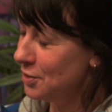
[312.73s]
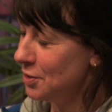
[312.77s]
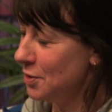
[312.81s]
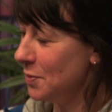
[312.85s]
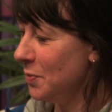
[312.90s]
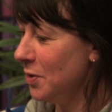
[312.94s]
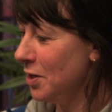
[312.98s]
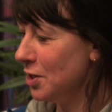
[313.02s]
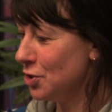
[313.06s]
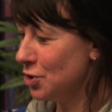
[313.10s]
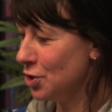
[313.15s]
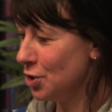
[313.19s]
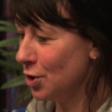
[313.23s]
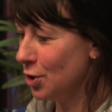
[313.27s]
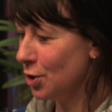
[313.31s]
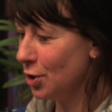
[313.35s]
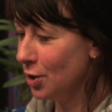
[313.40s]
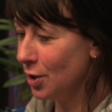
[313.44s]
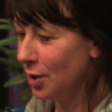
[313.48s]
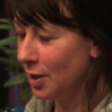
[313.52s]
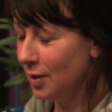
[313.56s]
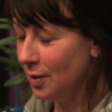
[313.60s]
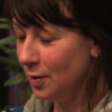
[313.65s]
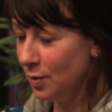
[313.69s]
To make
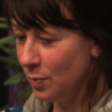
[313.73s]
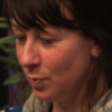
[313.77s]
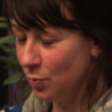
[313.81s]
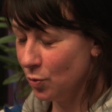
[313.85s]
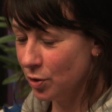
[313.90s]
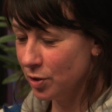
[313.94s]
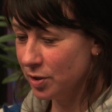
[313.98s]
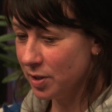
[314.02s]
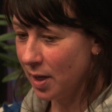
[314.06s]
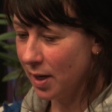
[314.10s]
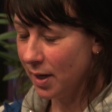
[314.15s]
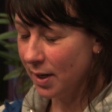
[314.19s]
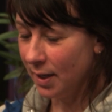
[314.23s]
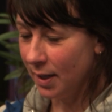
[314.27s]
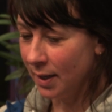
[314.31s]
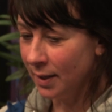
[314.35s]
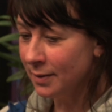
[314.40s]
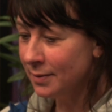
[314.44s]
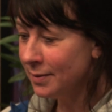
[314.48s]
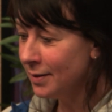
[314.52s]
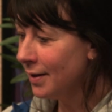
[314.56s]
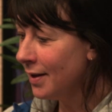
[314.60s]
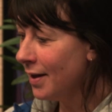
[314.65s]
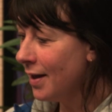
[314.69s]
sure a little more
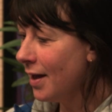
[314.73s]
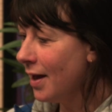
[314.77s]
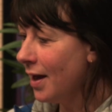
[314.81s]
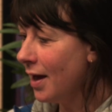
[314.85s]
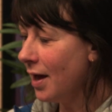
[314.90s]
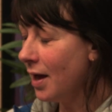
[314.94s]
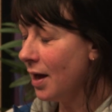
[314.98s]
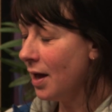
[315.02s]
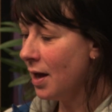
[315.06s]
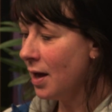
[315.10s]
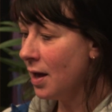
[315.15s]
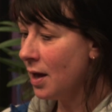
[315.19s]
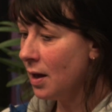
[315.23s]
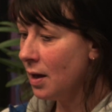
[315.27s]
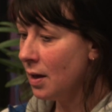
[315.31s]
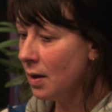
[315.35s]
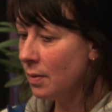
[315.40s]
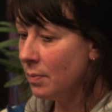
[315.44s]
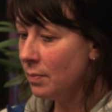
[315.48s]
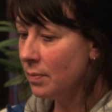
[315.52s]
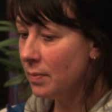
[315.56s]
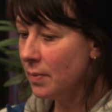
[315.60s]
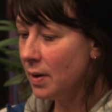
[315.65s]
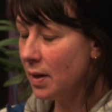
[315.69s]
tidying.
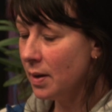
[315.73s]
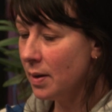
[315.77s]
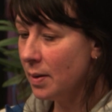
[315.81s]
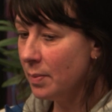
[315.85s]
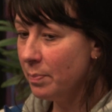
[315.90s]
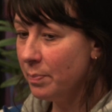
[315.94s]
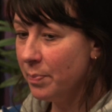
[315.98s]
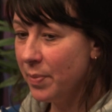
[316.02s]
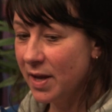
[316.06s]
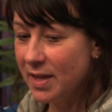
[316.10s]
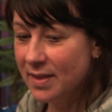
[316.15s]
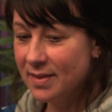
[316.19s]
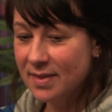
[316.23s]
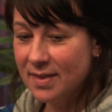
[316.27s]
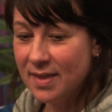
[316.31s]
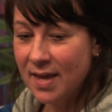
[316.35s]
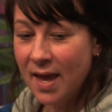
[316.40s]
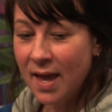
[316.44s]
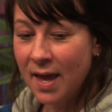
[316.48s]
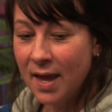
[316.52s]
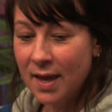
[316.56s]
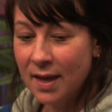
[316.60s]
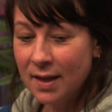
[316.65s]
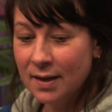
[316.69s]
But
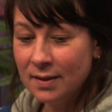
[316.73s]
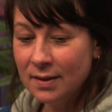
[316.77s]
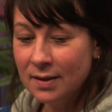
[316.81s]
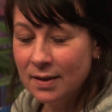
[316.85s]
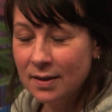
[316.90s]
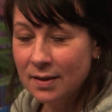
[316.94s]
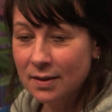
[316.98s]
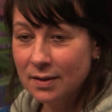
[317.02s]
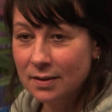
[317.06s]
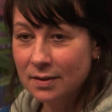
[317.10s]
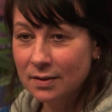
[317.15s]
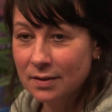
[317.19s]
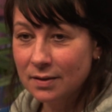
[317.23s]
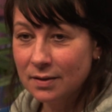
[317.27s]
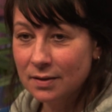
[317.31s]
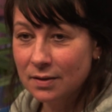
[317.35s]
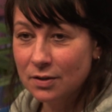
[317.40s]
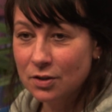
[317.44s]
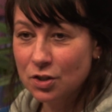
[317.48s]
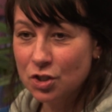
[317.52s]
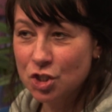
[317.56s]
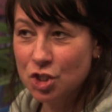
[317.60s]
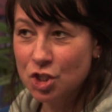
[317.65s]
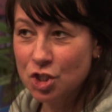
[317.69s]
then
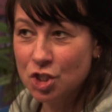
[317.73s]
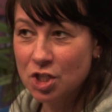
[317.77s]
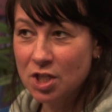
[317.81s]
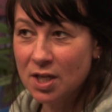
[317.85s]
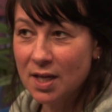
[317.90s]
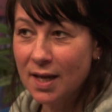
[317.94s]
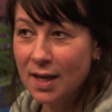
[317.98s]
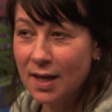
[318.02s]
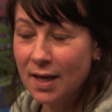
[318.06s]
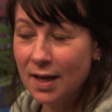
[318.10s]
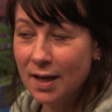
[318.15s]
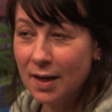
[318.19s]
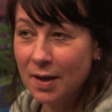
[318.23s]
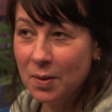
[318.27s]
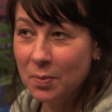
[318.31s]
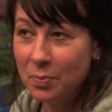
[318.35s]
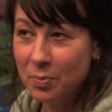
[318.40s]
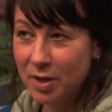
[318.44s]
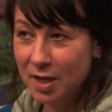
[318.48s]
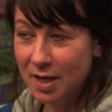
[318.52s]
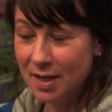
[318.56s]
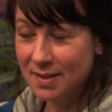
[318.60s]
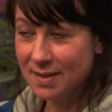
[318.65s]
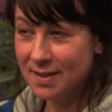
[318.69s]

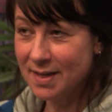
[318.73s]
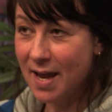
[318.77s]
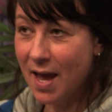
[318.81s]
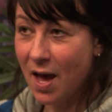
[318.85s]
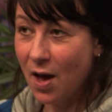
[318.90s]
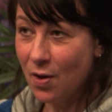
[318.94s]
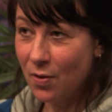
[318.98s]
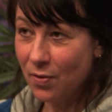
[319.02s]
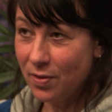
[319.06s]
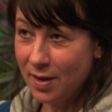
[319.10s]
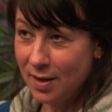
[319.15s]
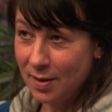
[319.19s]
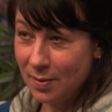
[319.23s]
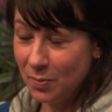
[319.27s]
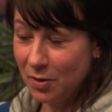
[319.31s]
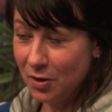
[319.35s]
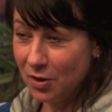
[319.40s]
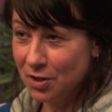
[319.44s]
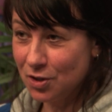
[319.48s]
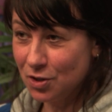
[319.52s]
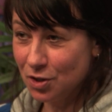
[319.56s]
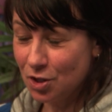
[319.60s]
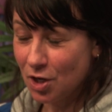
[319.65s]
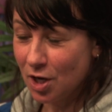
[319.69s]
because now then
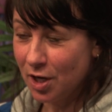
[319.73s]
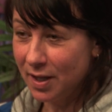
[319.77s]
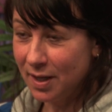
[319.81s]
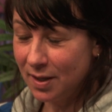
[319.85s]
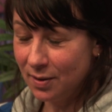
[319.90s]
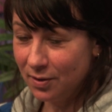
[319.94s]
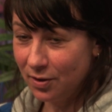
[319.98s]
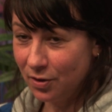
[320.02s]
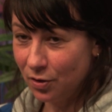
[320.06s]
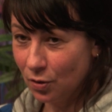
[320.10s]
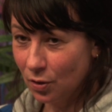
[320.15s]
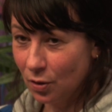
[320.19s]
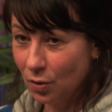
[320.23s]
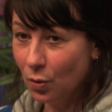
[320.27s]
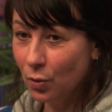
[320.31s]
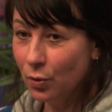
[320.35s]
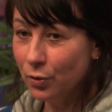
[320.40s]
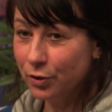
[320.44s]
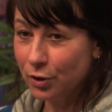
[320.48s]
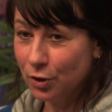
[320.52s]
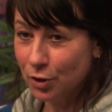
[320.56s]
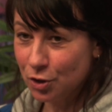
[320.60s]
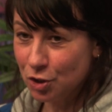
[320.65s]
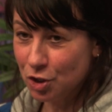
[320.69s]
Amelia's talking to they're
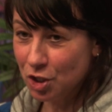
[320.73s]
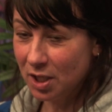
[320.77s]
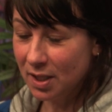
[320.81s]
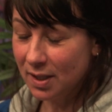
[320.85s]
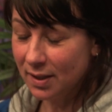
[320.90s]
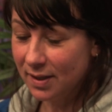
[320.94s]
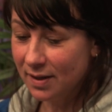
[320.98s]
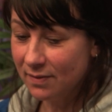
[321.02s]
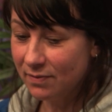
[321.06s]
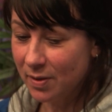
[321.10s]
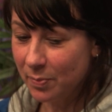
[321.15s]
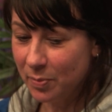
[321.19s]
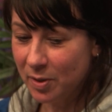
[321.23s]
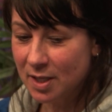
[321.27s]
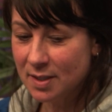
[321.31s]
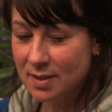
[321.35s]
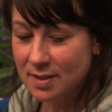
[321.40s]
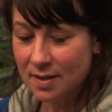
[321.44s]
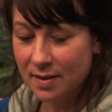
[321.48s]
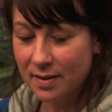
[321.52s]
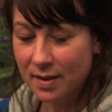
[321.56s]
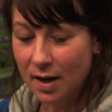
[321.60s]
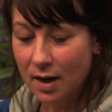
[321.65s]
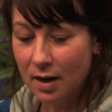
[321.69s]
older and she can leave the
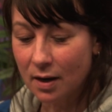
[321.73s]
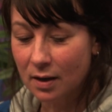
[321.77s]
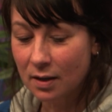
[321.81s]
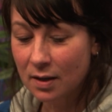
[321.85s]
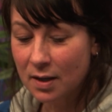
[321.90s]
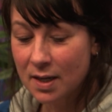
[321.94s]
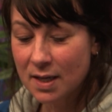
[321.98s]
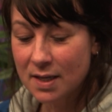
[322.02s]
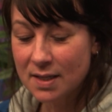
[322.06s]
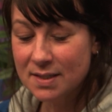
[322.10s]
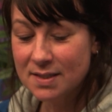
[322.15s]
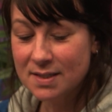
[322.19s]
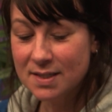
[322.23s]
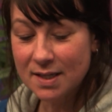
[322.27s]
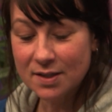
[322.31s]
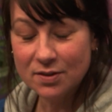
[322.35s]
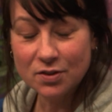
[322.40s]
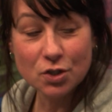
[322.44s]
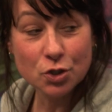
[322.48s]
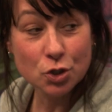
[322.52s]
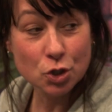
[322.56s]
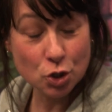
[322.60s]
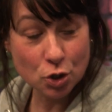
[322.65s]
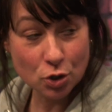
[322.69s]
pizza there, did
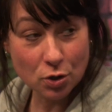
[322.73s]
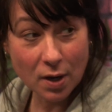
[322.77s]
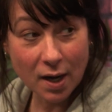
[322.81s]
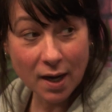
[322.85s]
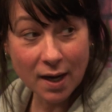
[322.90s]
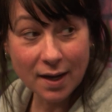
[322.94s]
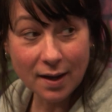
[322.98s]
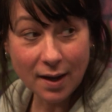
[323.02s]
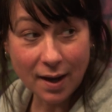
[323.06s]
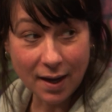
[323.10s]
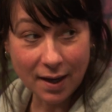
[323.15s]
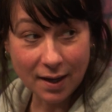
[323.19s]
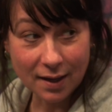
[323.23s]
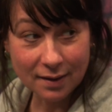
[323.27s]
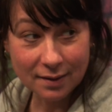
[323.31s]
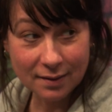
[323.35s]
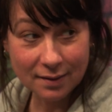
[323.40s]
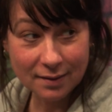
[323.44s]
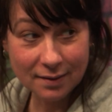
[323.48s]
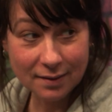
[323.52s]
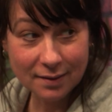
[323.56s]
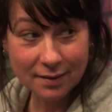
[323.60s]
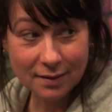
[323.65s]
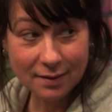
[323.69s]
the
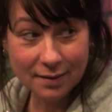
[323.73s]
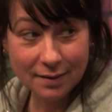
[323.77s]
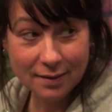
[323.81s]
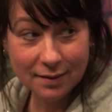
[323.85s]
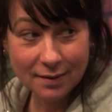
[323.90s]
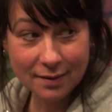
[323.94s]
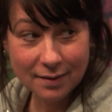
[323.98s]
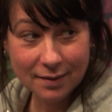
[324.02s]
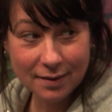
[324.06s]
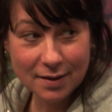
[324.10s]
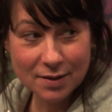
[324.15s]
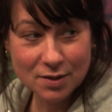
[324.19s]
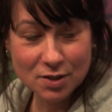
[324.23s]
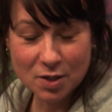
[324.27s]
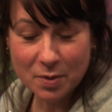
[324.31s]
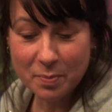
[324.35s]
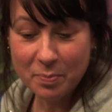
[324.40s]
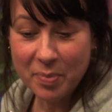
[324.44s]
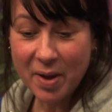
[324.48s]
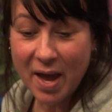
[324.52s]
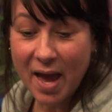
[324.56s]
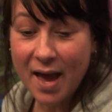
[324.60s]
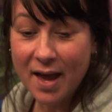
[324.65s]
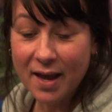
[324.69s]
training to
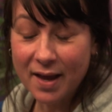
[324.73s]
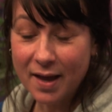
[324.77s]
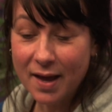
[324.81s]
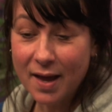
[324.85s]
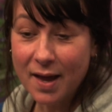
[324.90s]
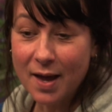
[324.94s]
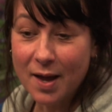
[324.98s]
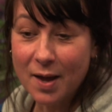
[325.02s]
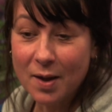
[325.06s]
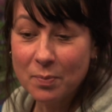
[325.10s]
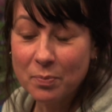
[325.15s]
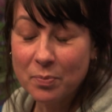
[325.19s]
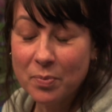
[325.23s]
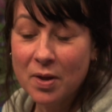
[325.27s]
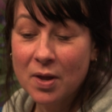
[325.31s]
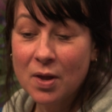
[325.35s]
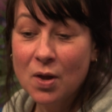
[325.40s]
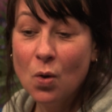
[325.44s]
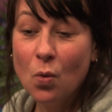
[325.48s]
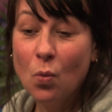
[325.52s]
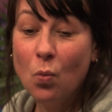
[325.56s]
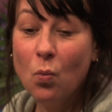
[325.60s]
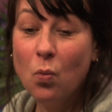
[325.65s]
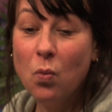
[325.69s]
back up
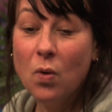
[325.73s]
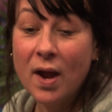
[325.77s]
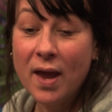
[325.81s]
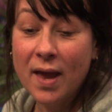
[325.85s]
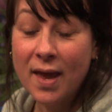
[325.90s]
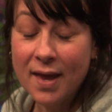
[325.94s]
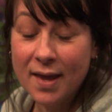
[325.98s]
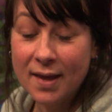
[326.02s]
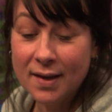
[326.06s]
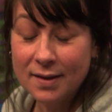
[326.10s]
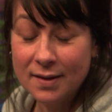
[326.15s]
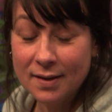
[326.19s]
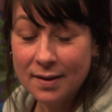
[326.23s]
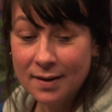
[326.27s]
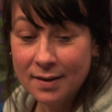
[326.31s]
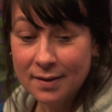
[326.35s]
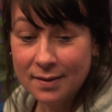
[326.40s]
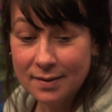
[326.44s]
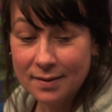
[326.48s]
when